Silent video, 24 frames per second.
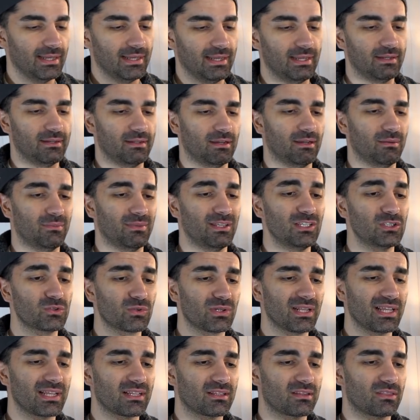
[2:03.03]
And um, these
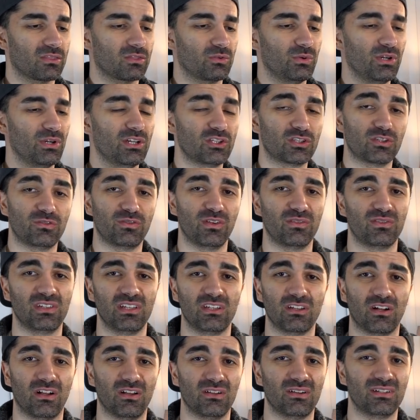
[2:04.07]
were like
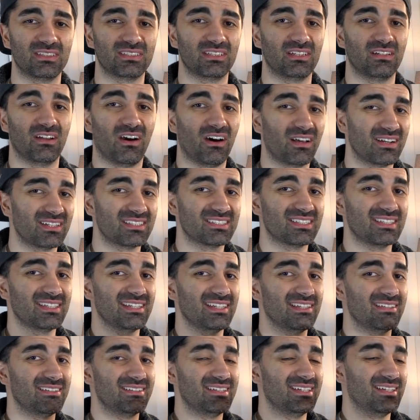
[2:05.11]
$350, and
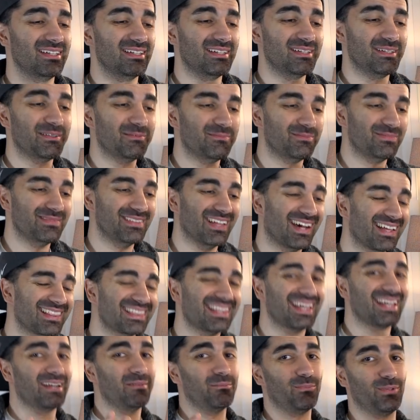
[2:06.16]
honestly, not
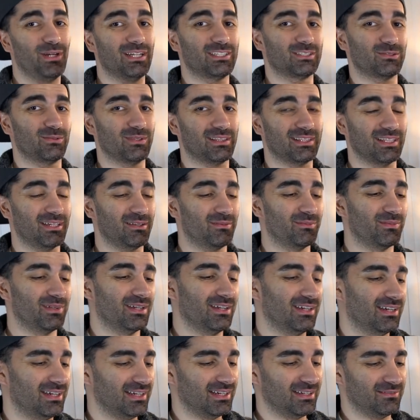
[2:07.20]
that impressed with them.
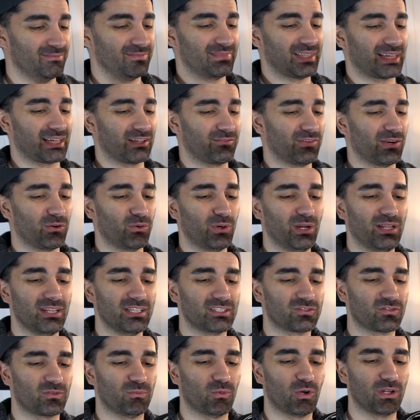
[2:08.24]
Um, like if I wear
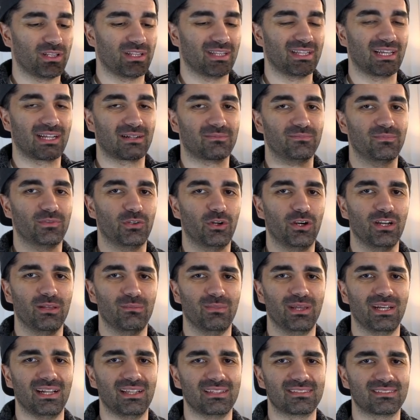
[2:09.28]
these for more than like 30
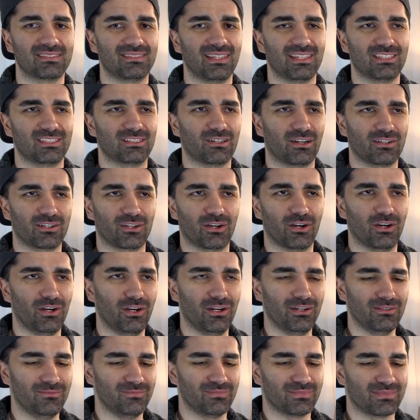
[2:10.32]
minutes, they start to
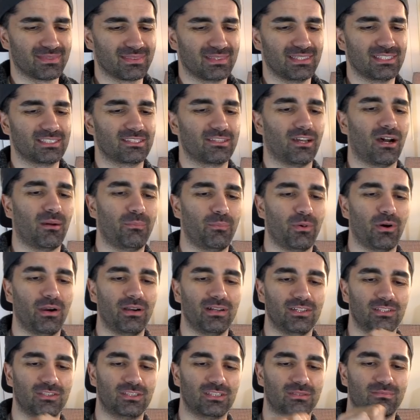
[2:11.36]
hurt. This top
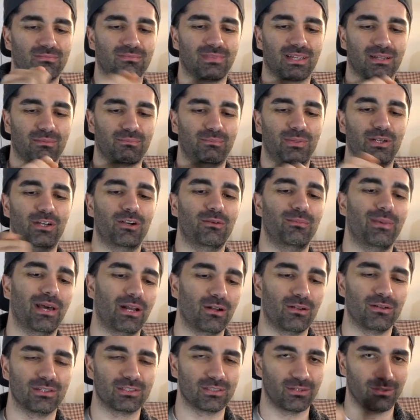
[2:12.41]
part is just like pure
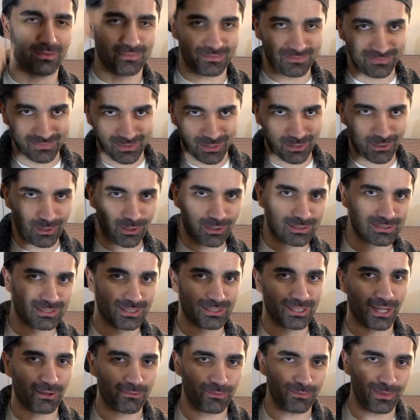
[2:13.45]
metal, so it hurts the
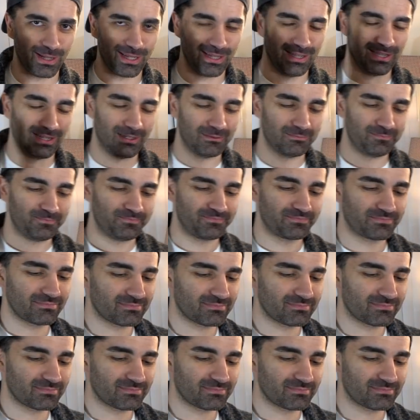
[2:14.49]
top of my head.